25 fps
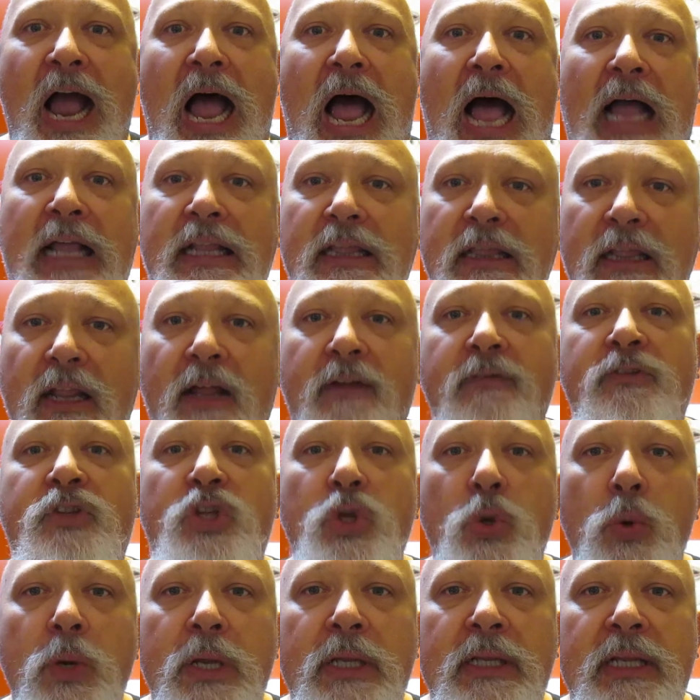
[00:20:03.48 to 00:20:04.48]
I love
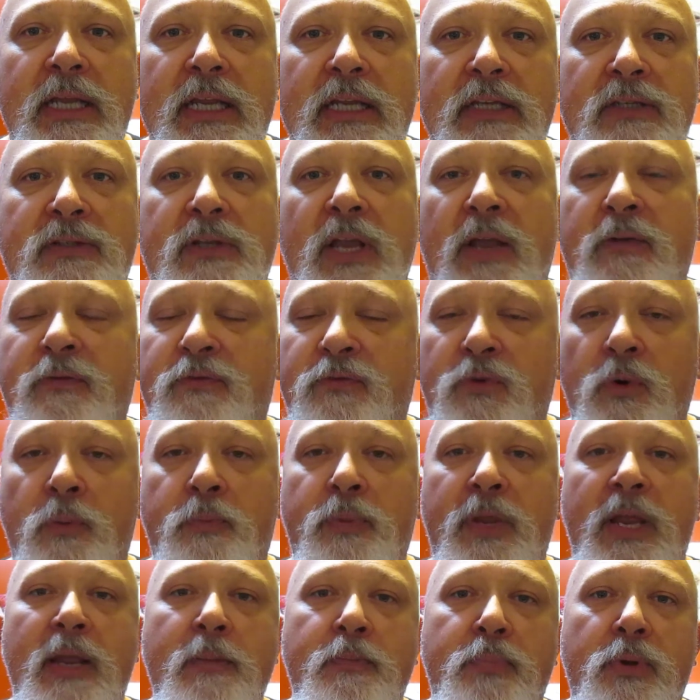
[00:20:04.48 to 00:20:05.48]
doing these for
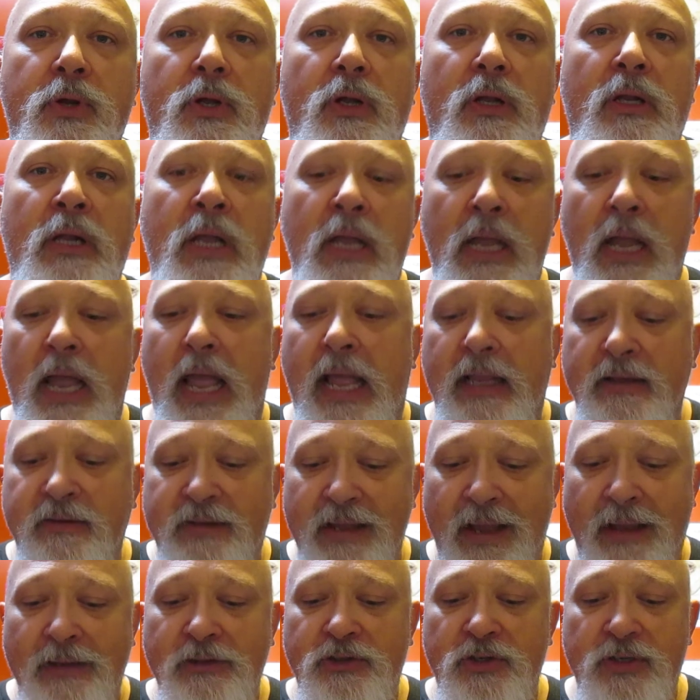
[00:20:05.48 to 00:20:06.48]
people and
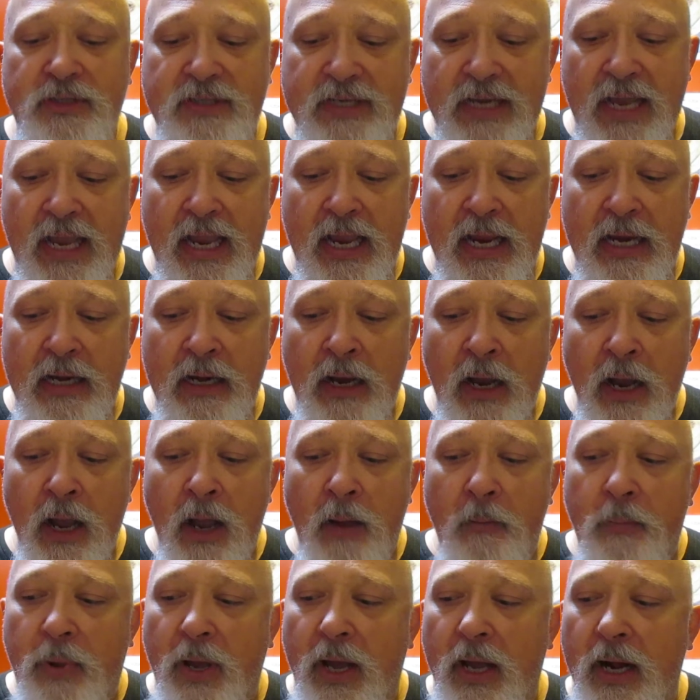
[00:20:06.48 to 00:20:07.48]
to entertain,
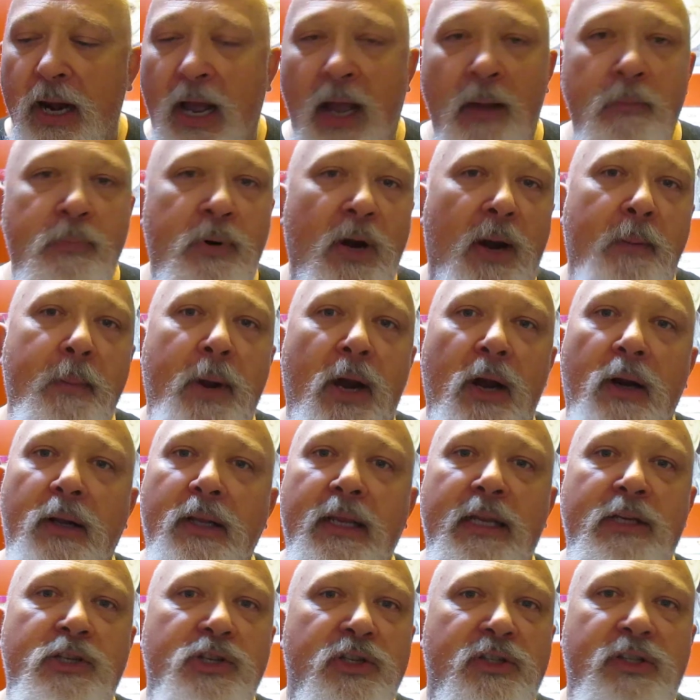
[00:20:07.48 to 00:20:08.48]
but I'm
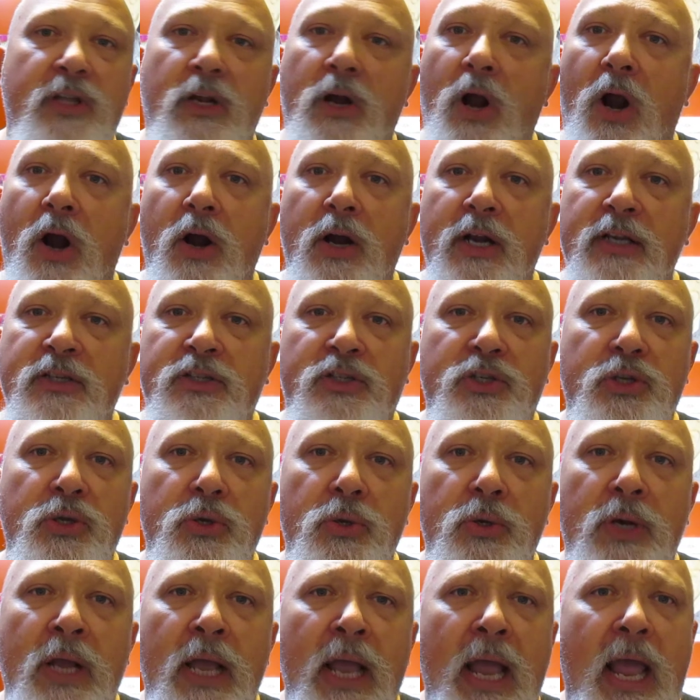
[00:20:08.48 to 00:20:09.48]
primarily just an artist,
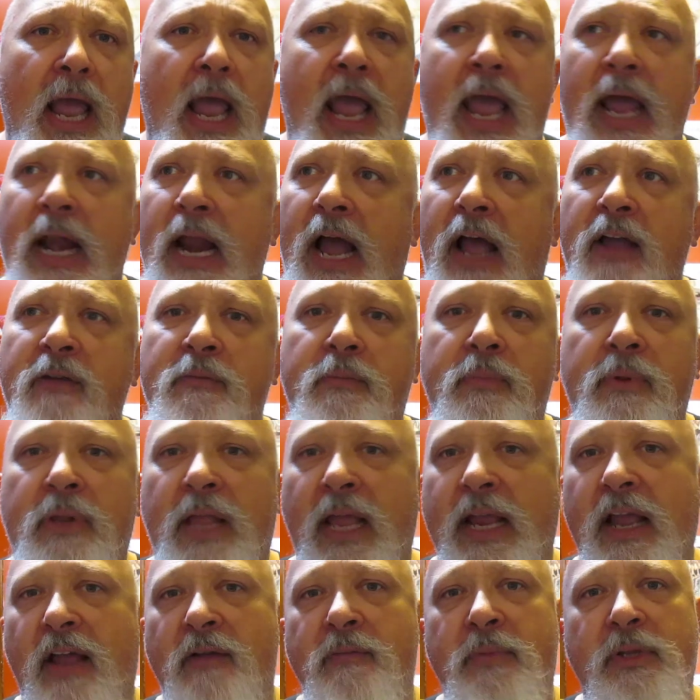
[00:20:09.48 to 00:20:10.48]
dude. And
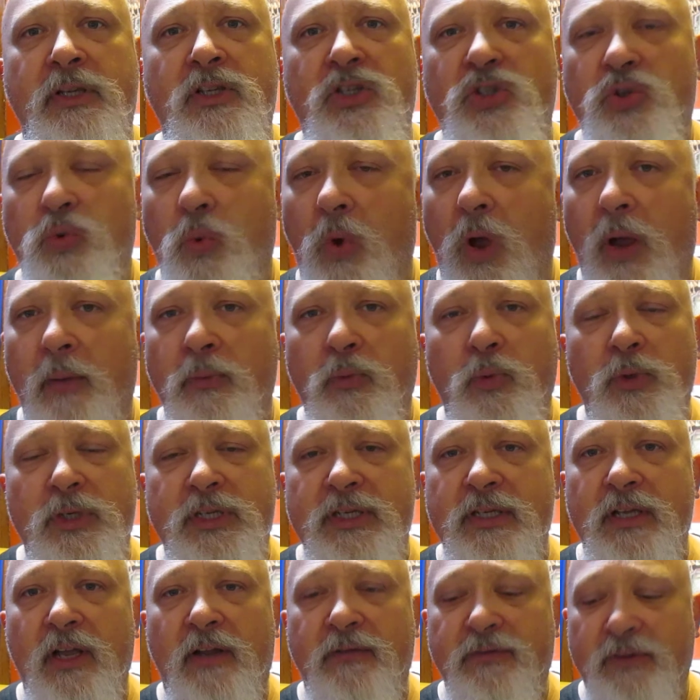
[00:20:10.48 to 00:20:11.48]
I've been swamped with
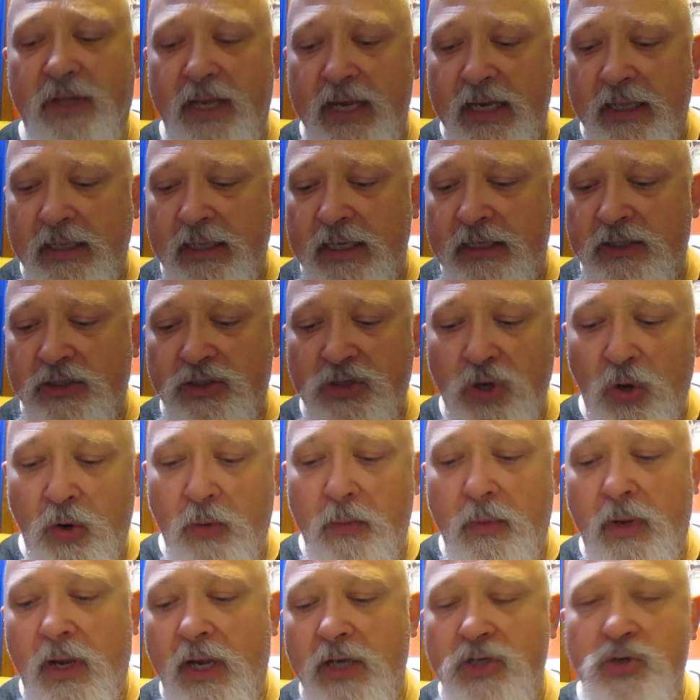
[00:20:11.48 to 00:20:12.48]
stuff lately so
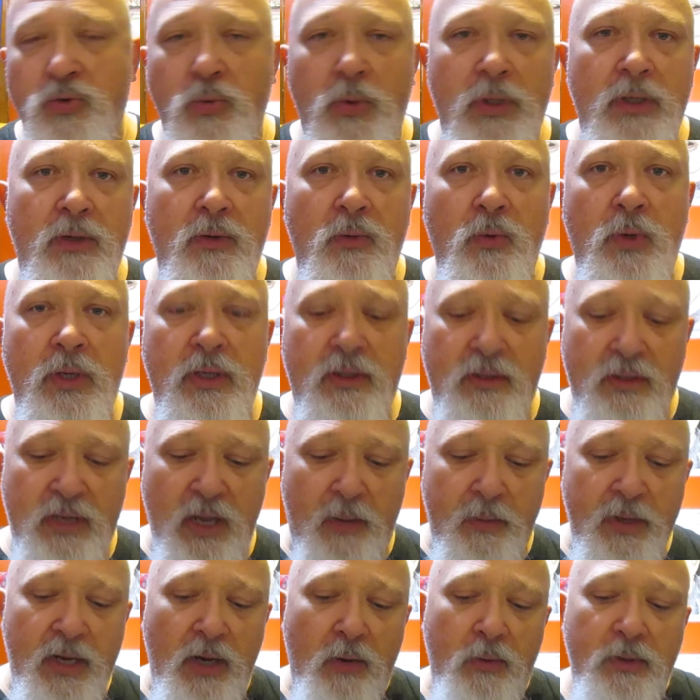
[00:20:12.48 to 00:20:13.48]
much with
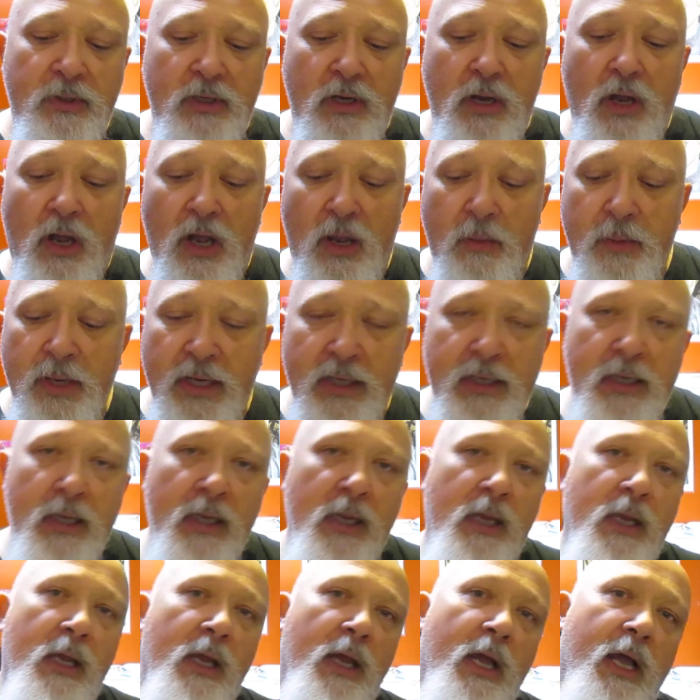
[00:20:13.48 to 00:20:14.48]
coming out with the comic,
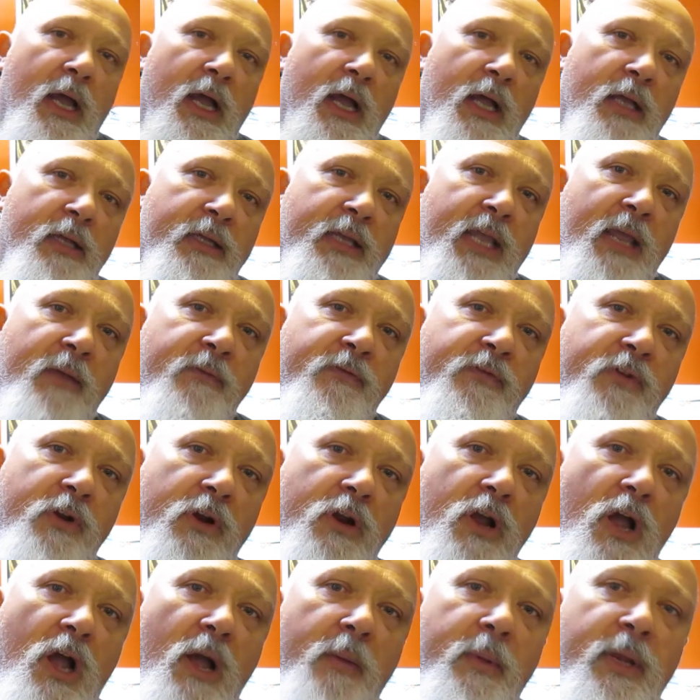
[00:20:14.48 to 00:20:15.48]
Cape Fear
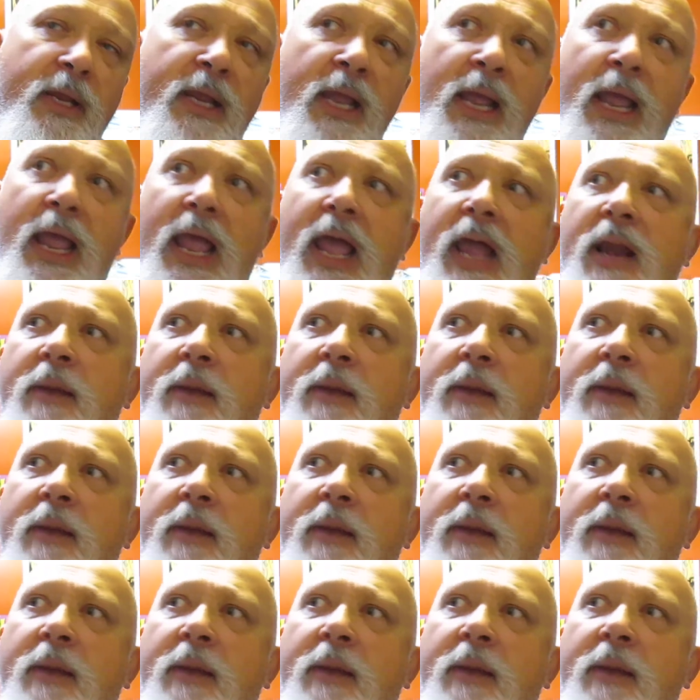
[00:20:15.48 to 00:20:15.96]
comic, and I